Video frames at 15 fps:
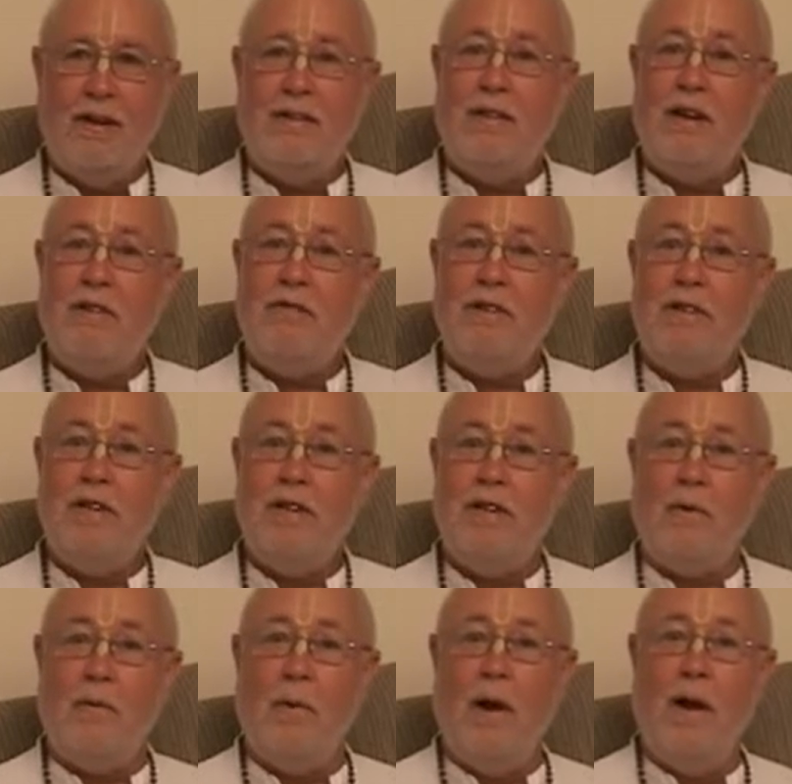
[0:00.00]

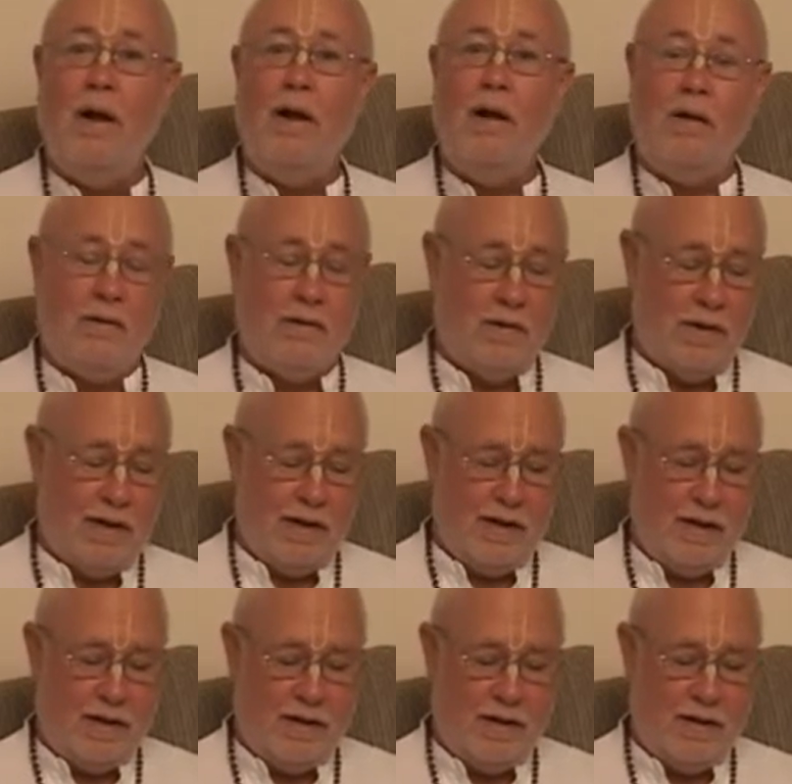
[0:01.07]
17, wow,
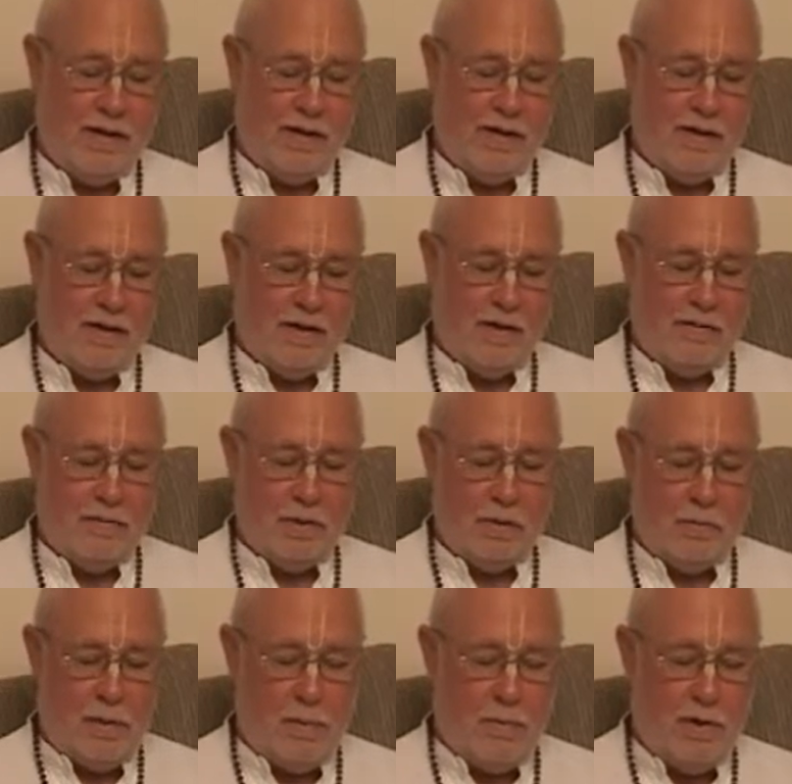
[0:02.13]
okay.
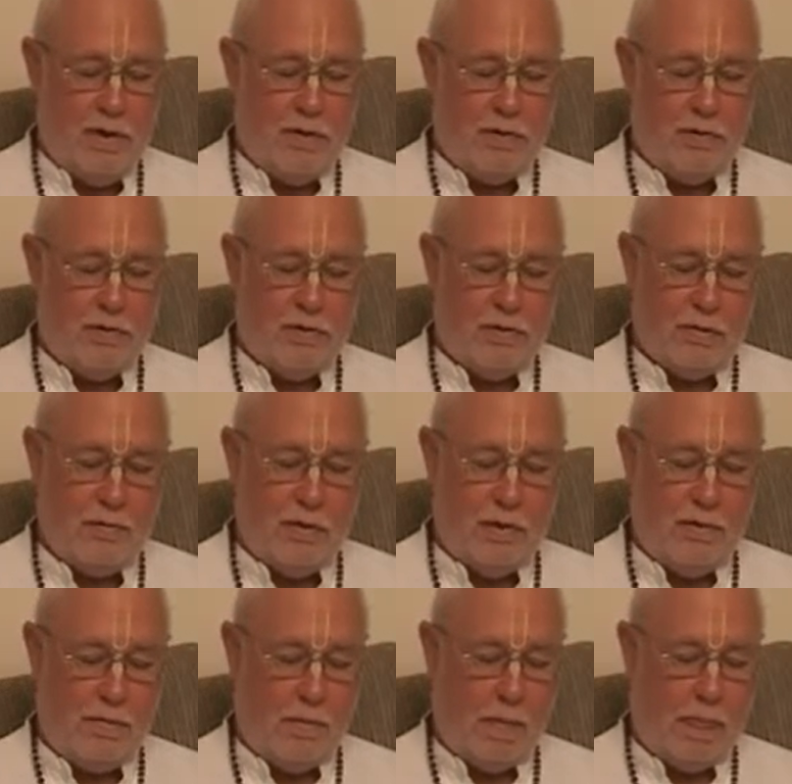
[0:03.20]
Must be preaching or something.